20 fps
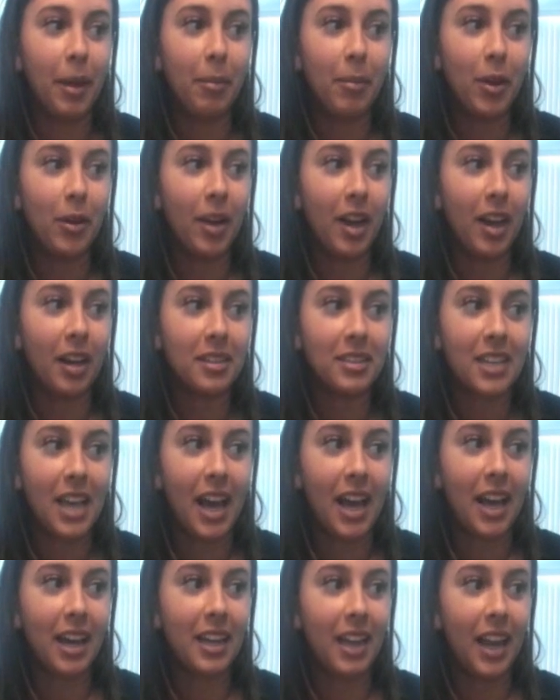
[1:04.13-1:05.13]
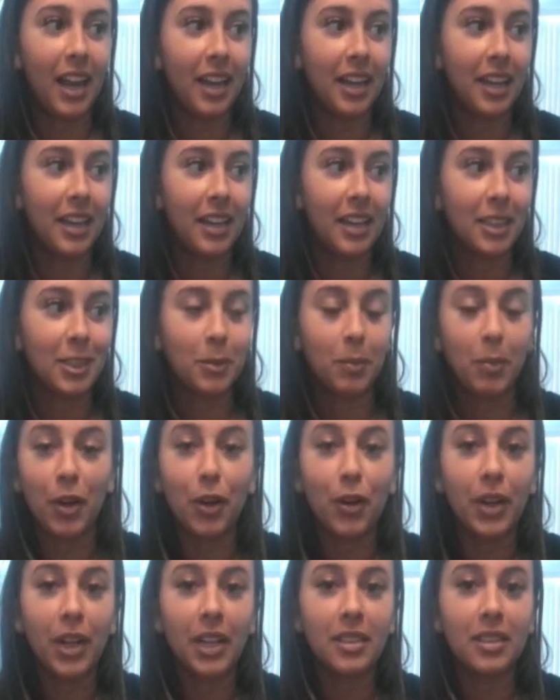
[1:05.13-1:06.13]
you guys had like an
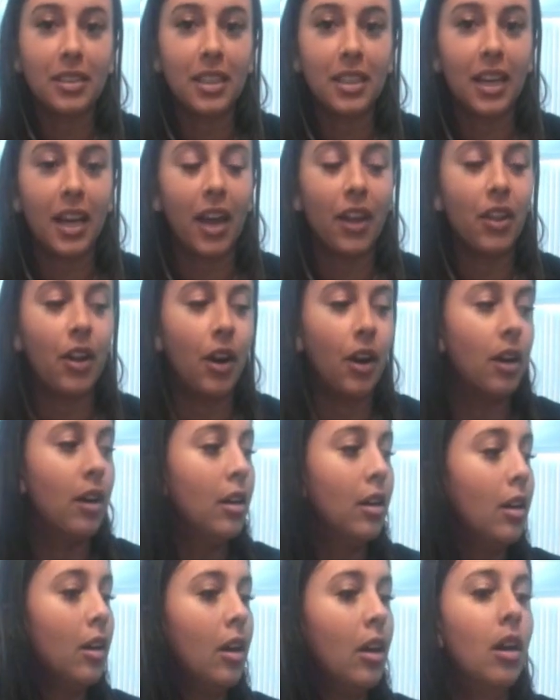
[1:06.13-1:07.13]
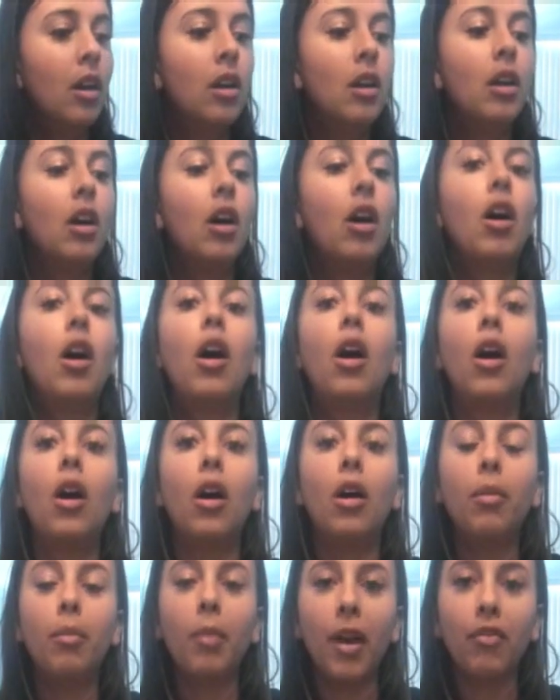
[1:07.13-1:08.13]
experience together.
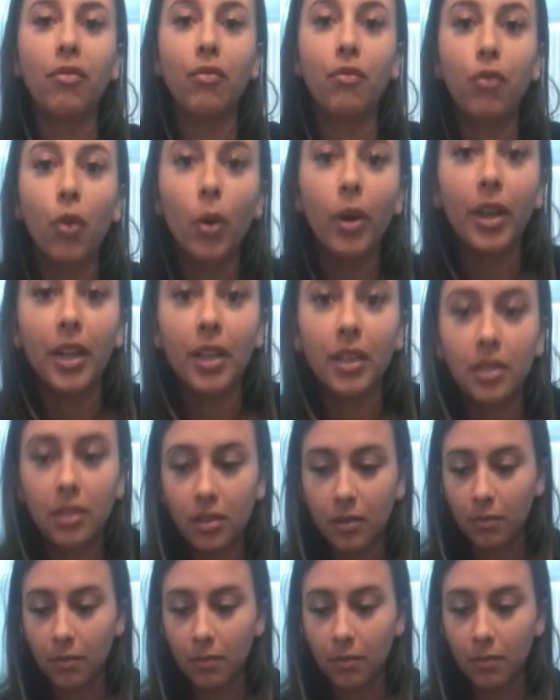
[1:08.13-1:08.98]
Oh, my voice.